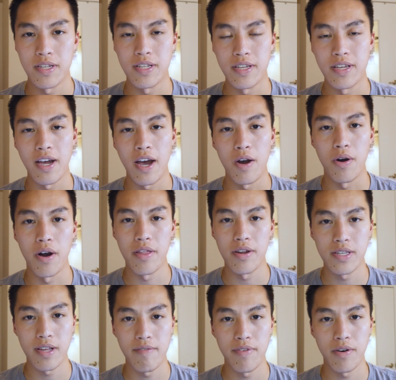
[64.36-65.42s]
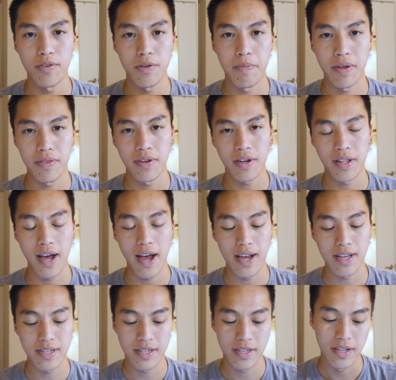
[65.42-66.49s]
to see how others have felt about the
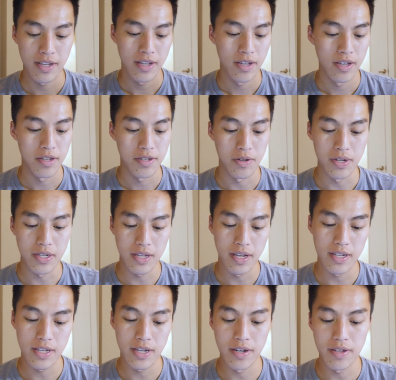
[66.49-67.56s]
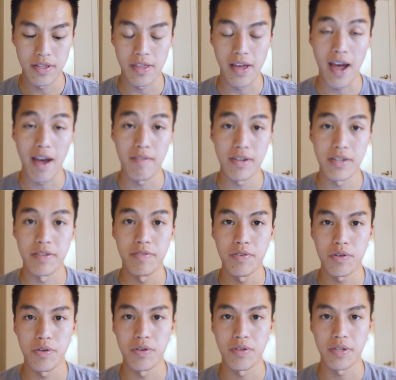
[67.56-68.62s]
class. So it says here that the average
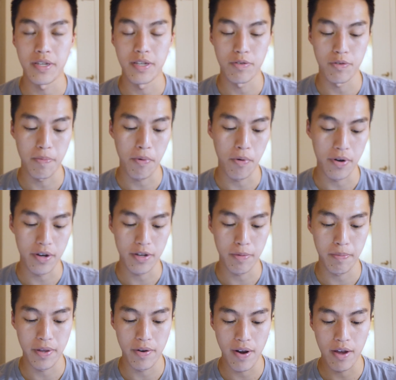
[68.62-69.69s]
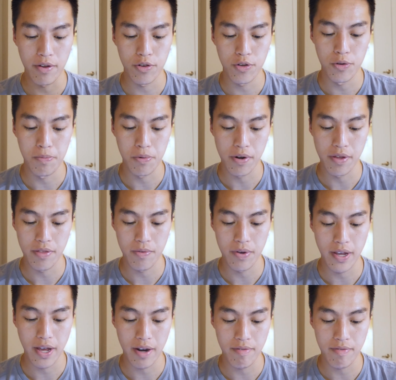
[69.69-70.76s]
difficulty is reported to be around
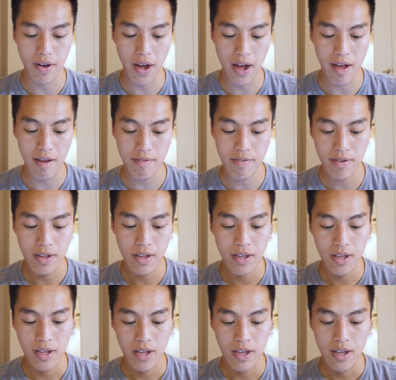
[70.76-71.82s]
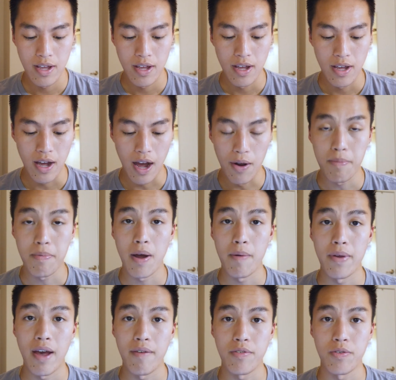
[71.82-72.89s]
2.3 out of 5. I would
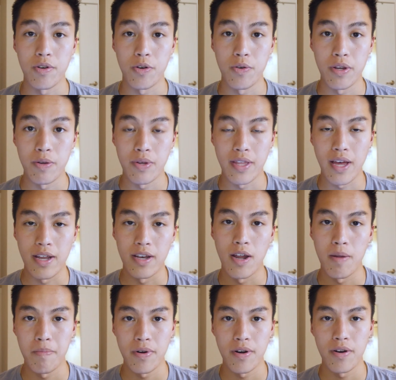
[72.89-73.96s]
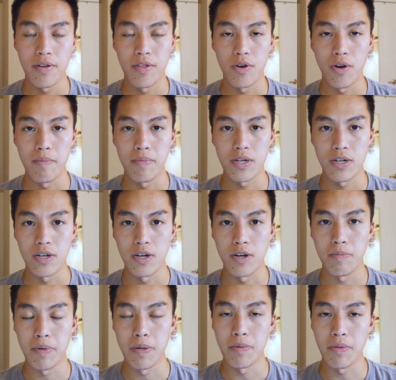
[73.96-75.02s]
probably have to agree with that number, though I'm
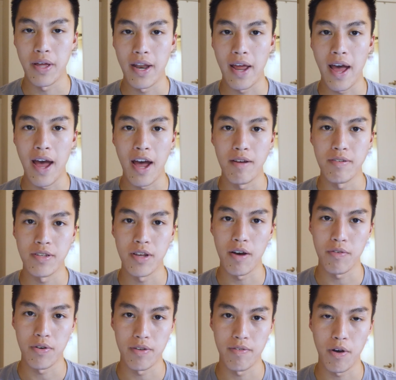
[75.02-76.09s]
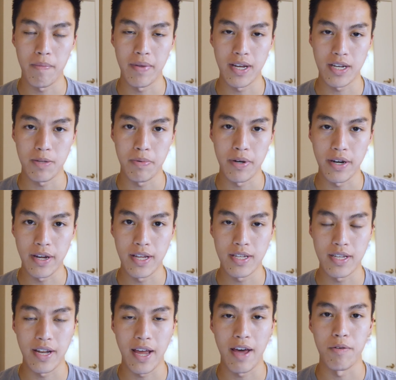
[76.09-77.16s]
sure people that have software development
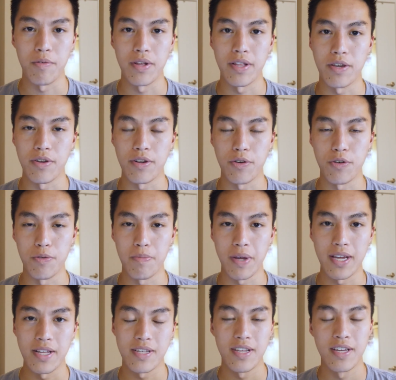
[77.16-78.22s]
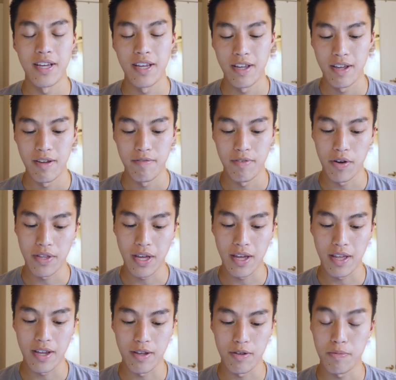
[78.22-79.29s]
experience and had really good group mates felt
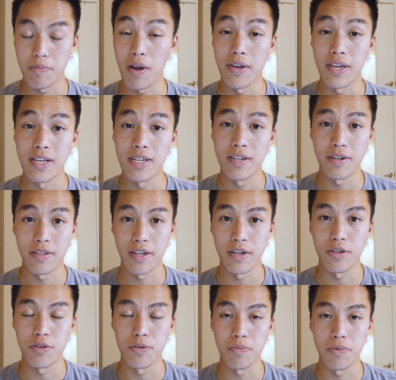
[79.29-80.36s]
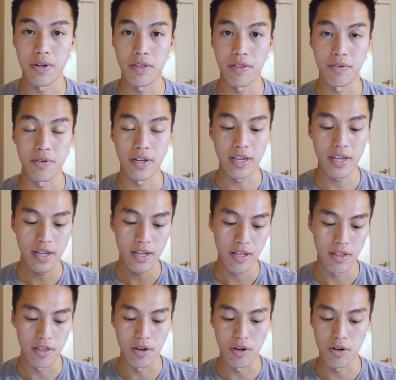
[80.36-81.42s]
that it was probably easier than a 2.3,
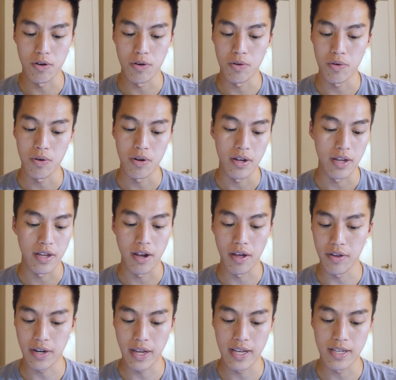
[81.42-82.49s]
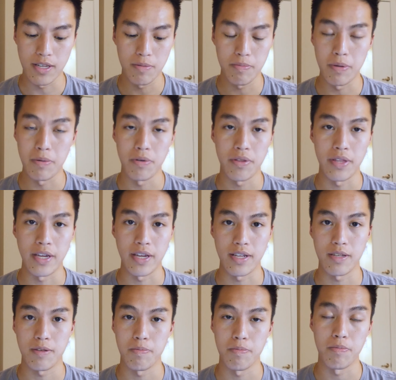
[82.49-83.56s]
though in other cases people think
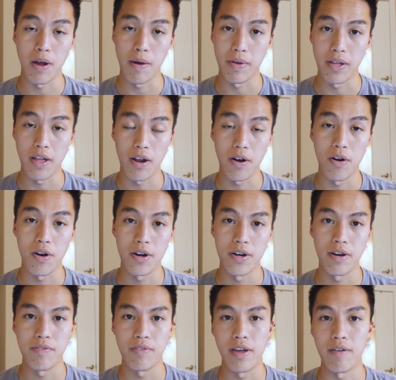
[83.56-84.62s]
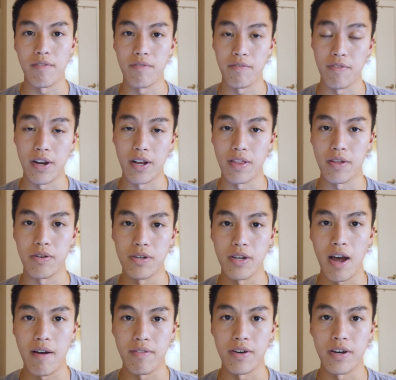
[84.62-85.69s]
it's probably a lot harder if they have very little
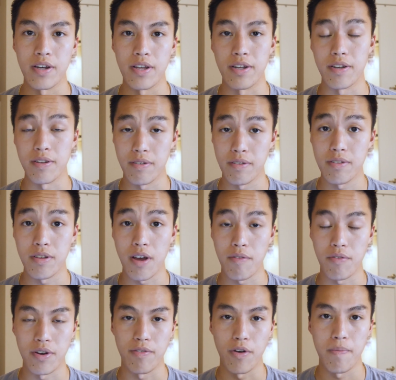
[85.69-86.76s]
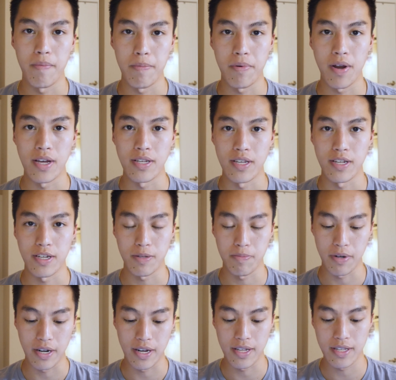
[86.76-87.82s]
Java and software development process
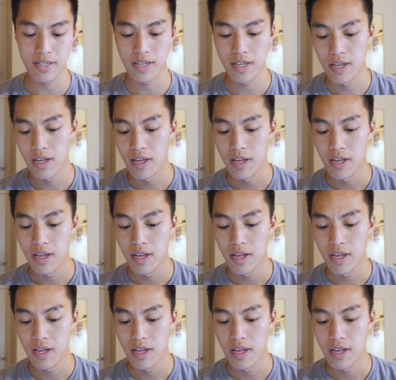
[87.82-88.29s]
experience.